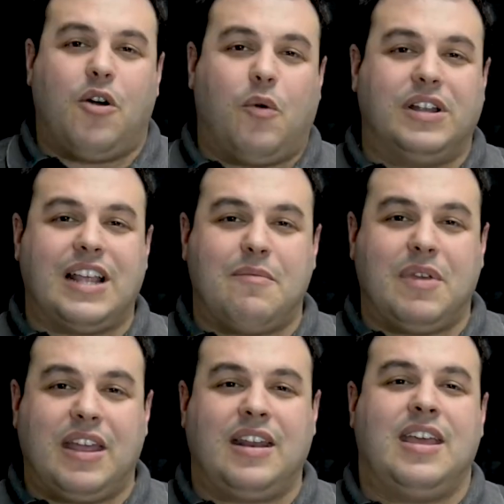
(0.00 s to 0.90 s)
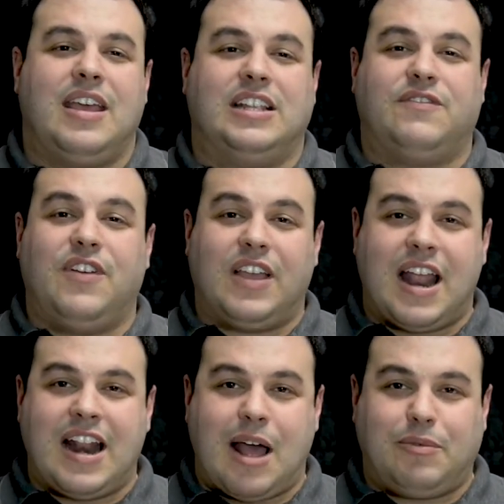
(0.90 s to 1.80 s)
What does that mean? It's filling
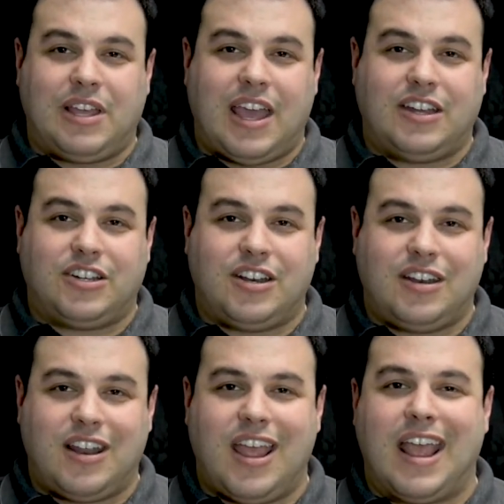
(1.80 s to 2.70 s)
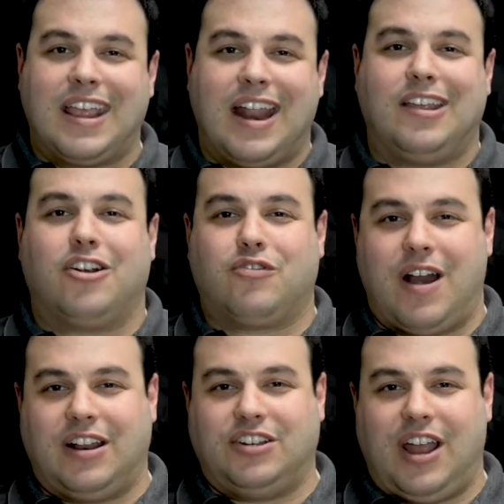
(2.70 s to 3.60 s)
out an application and getting your
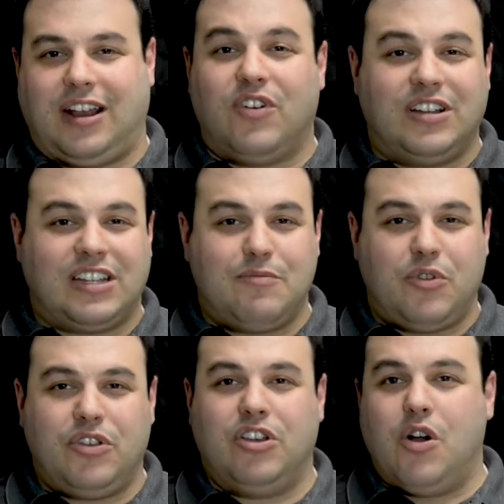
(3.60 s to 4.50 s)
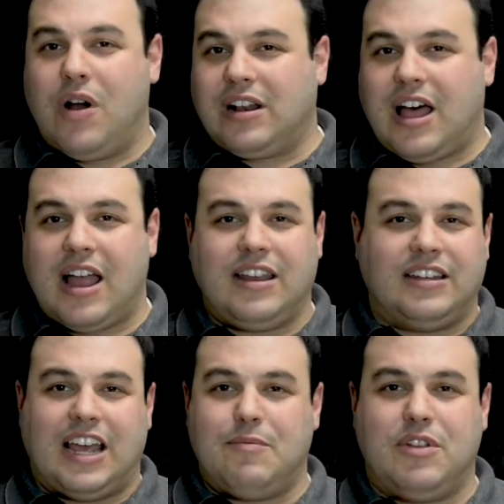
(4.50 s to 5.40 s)
credit check. Very simple. You go online, you
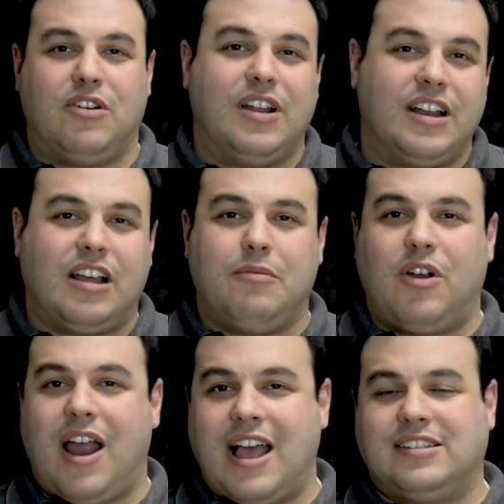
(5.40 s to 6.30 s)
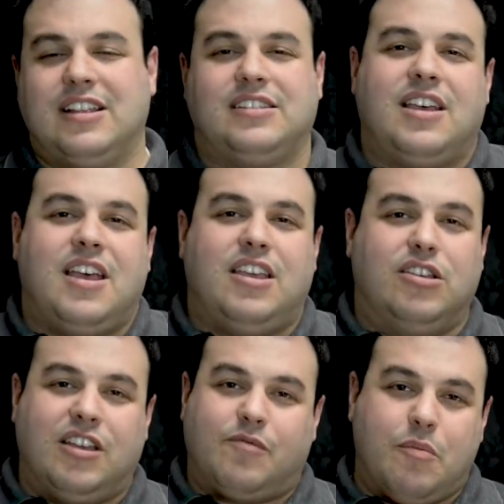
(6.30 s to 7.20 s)
type in your income, your assets, you
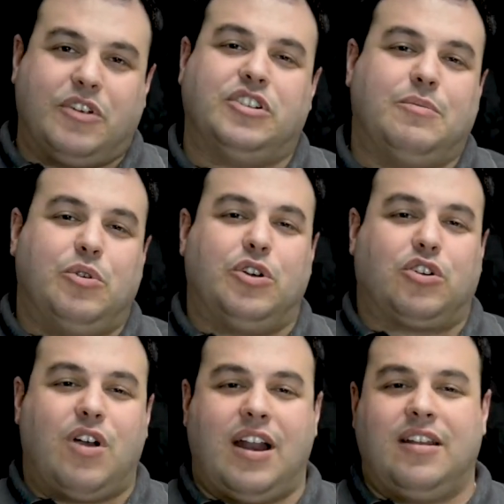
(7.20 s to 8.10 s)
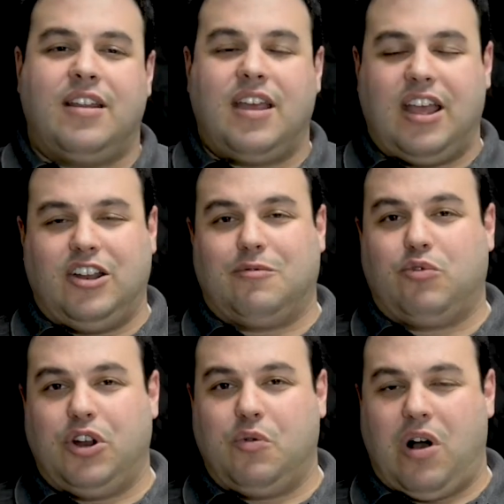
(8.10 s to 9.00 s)
give permission to pull your credit, and you're
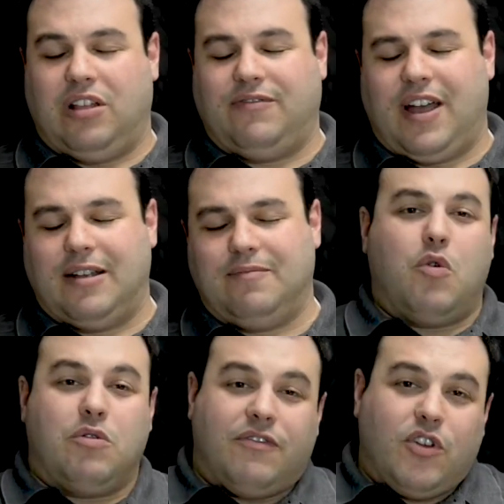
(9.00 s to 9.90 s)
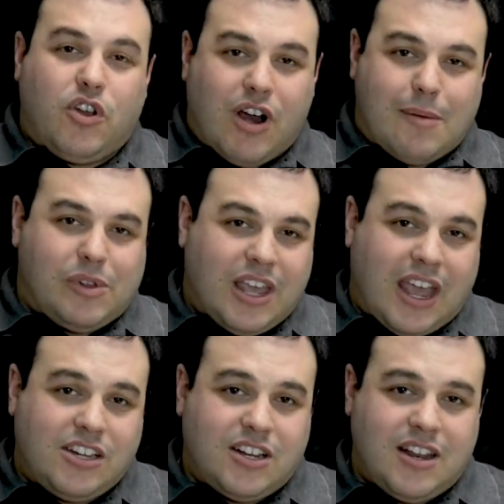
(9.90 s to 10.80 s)
pre-qualified. We review your
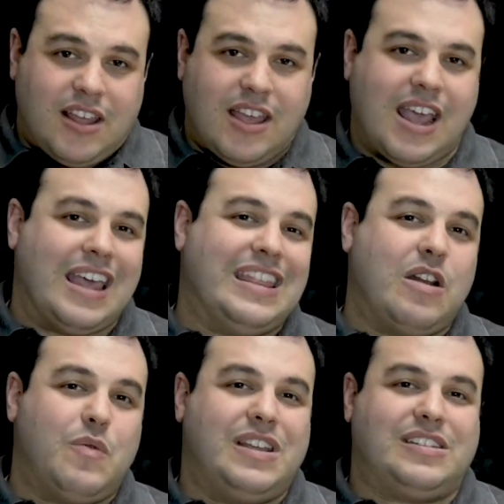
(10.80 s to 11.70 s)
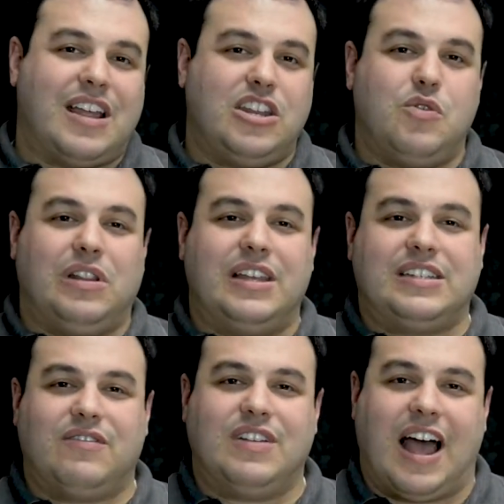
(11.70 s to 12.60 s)
application, and then we send you a
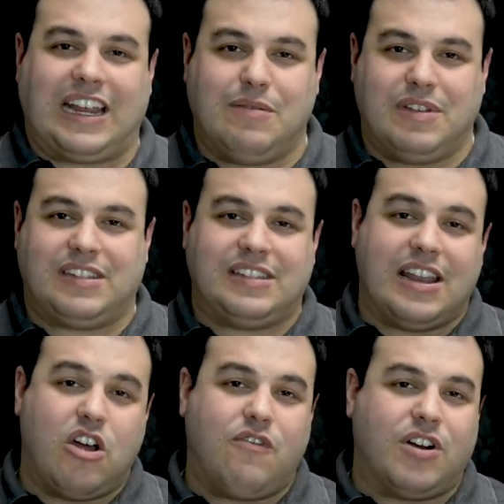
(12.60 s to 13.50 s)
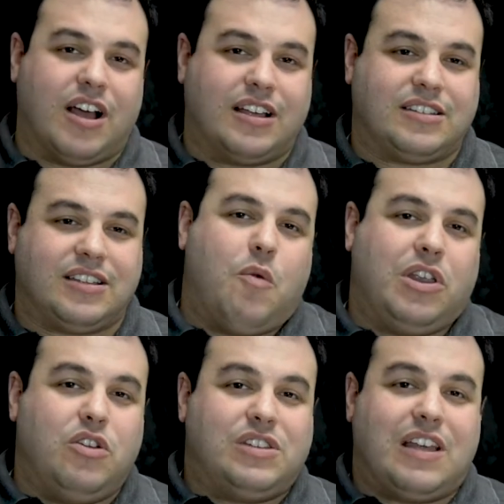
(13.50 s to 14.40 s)
list of documents to send over to us.
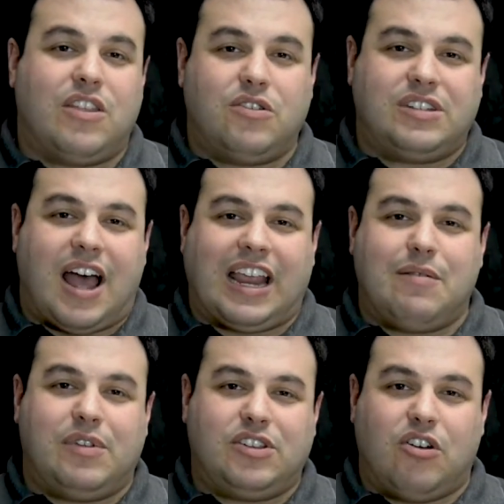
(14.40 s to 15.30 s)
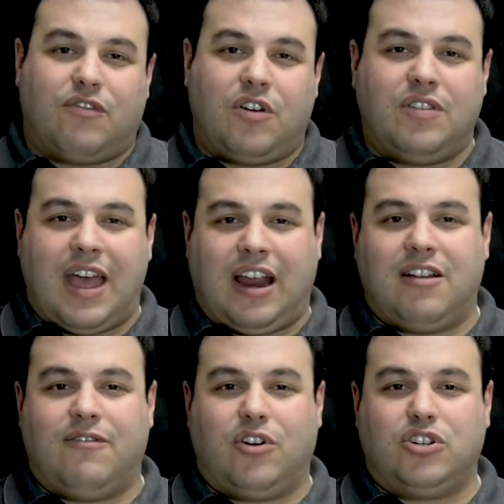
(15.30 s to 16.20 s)
When you send those documents over, that
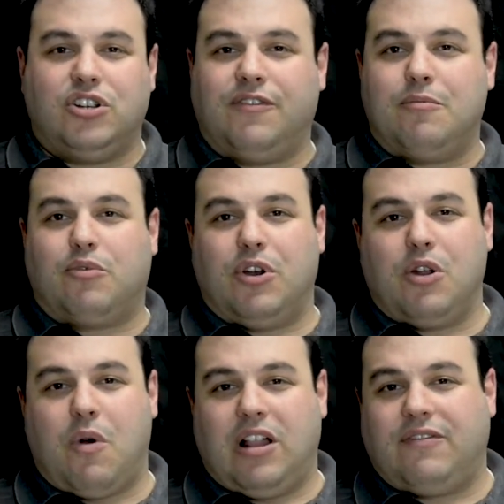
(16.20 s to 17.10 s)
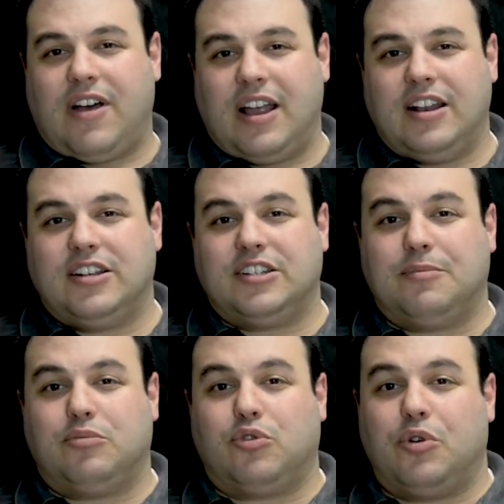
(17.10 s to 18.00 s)
converts you from pre-qualified to
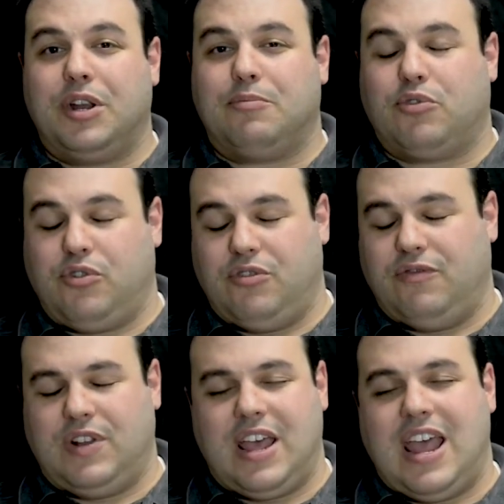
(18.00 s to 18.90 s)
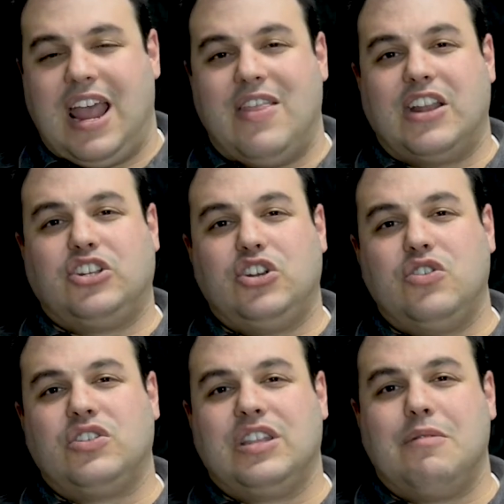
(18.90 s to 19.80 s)
pre-approved. And that's
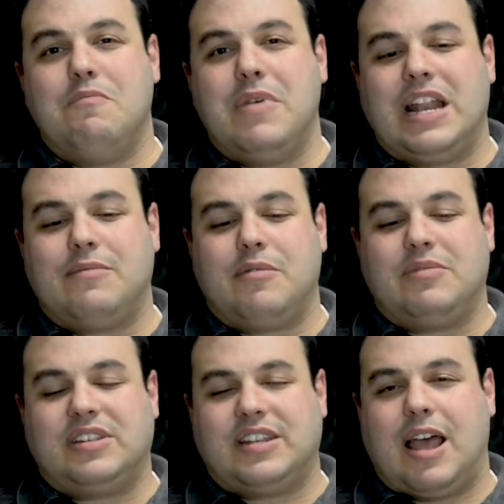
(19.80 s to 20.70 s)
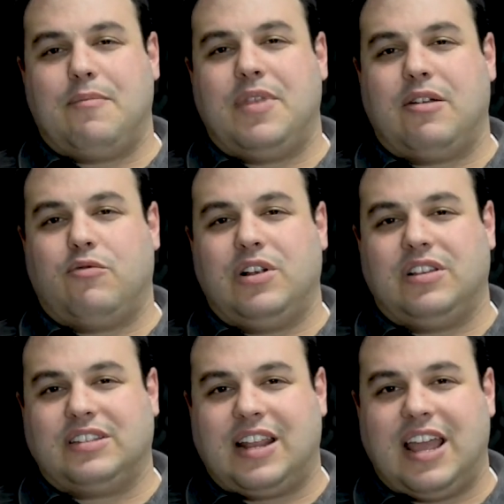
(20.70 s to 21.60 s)
usually the minimum step that real
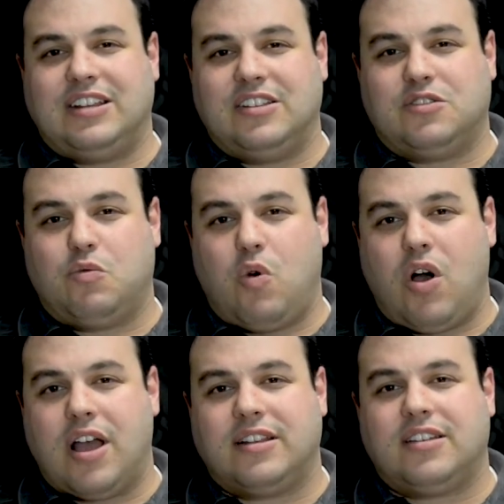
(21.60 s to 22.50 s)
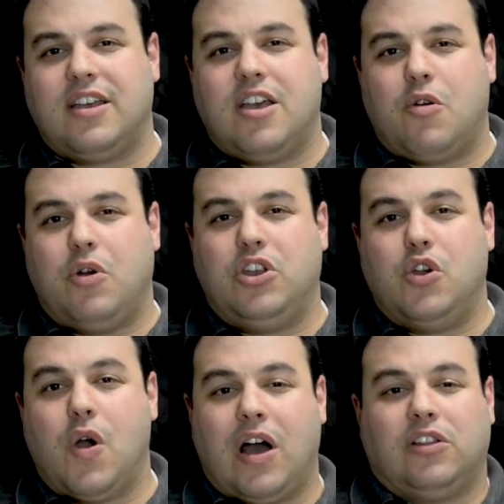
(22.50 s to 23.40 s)
estate agents want when
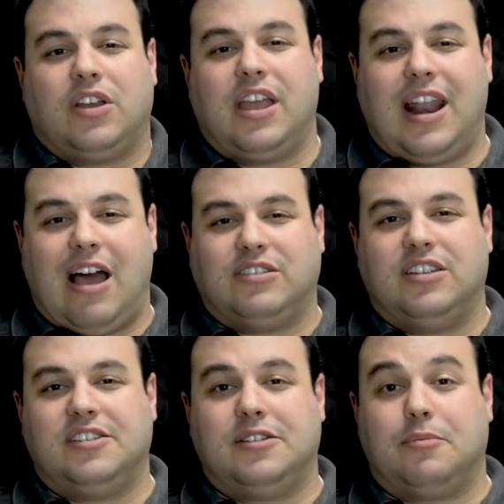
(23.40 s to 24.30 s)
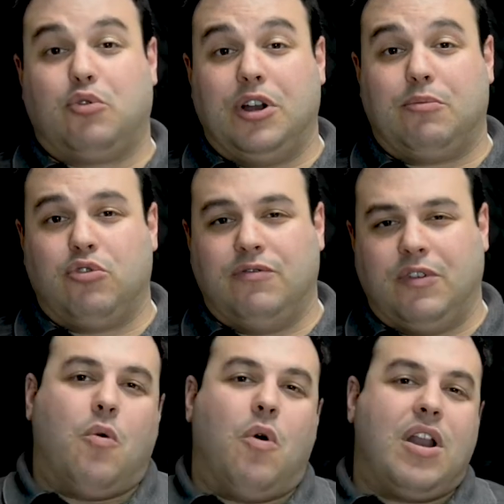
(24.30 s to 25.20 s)
you go out looking at houses as a pre-approval.
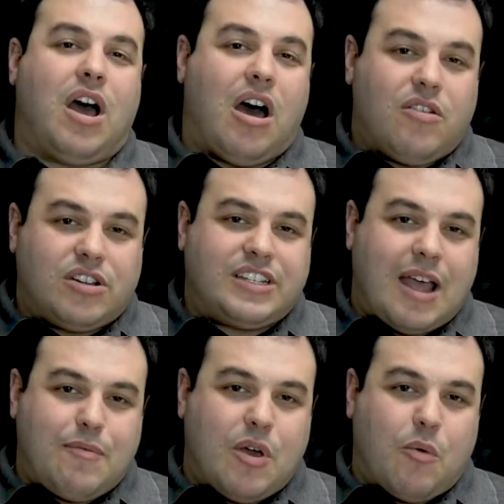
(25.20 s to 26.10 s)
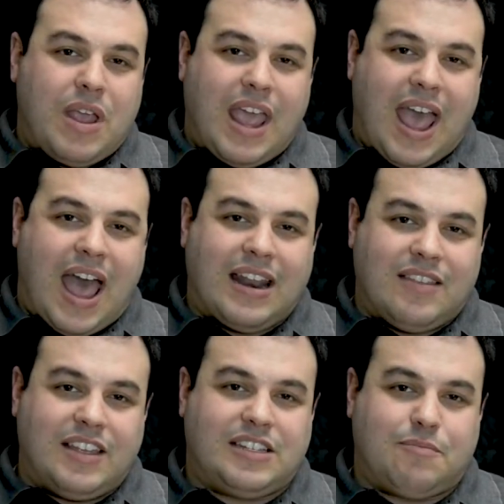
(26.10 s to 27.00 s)
One other step that we add
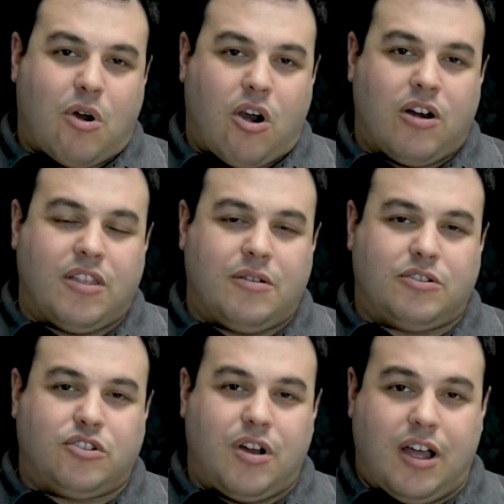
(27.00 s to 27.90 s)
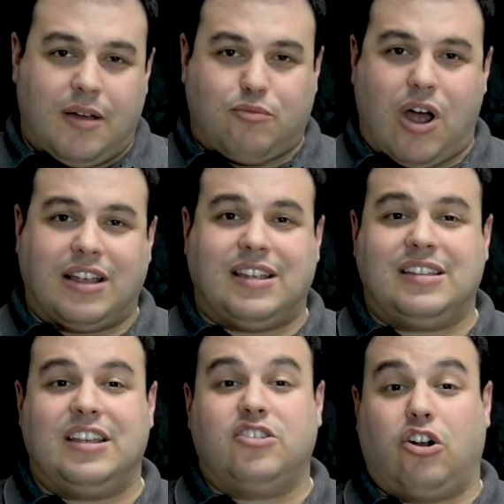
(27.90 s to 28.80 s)
in this part of the
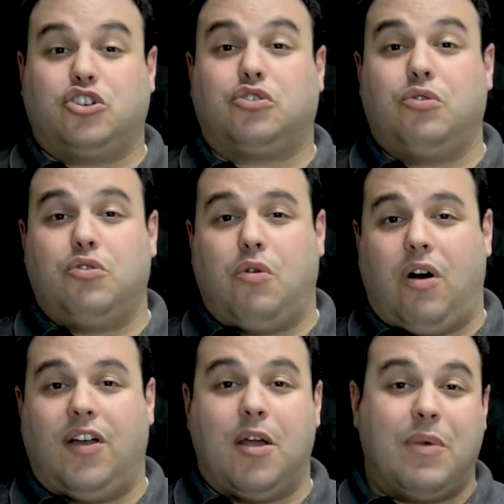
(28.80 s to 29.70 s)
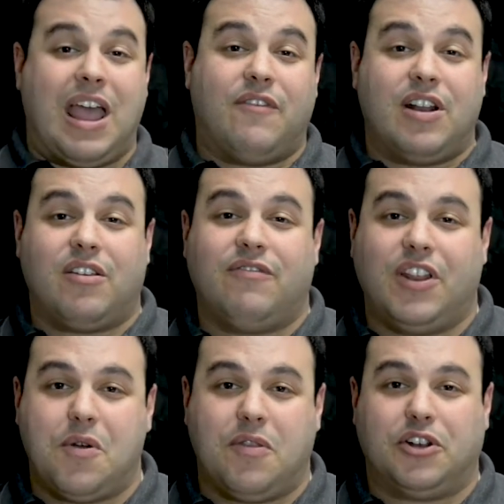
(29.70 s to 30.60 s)
process is our TrueQual. And we another
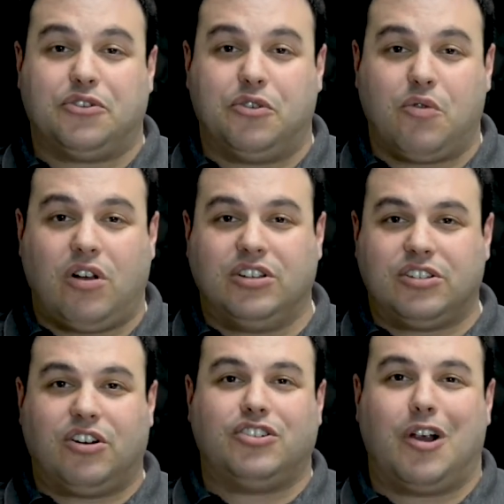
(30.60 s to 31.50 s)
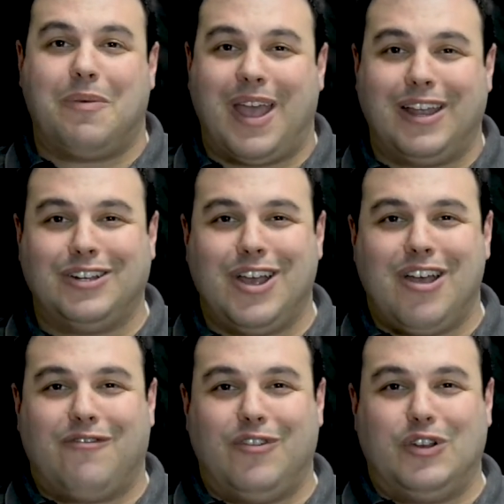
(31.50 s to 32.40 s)
video on the TrueQual. Just search our page
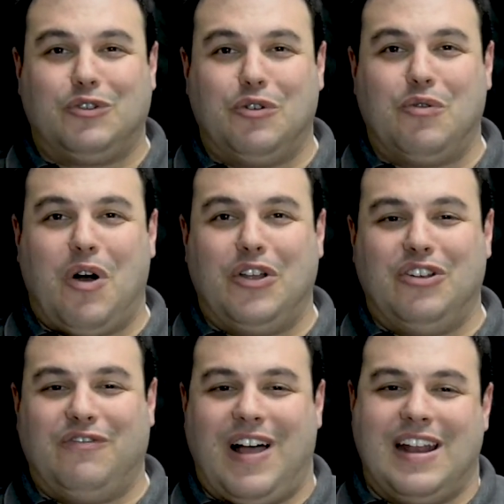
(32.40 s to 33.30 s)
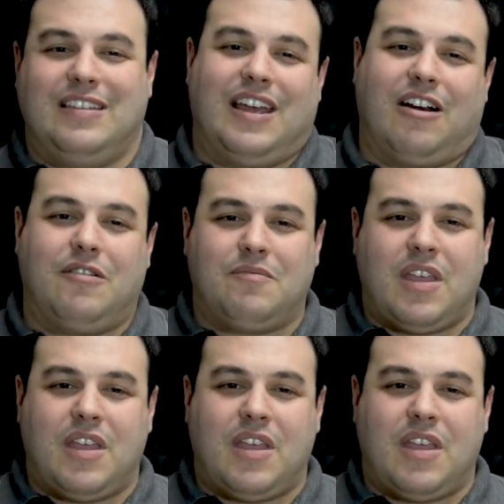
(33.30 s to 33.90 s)
for the TrueQual and you'll find it there.